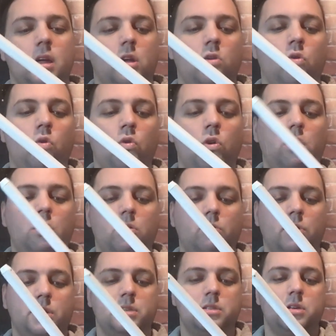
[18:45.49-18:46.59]
core
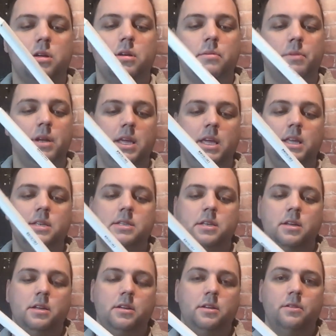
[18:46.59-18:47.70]
with some
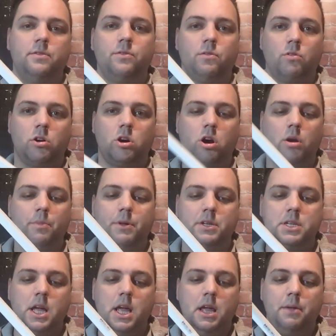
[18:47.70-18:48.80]
adhesive or carpet
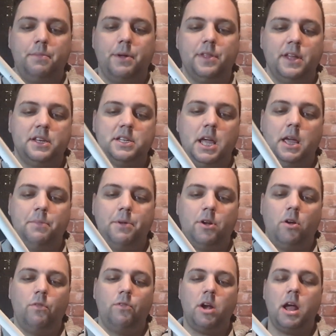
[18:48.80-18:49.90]
tape and then tape it
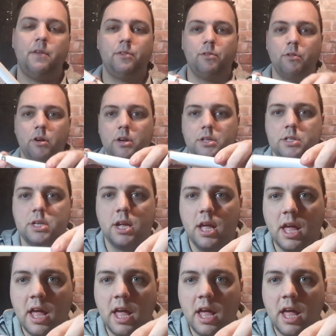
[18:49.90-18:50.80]
over afterwards.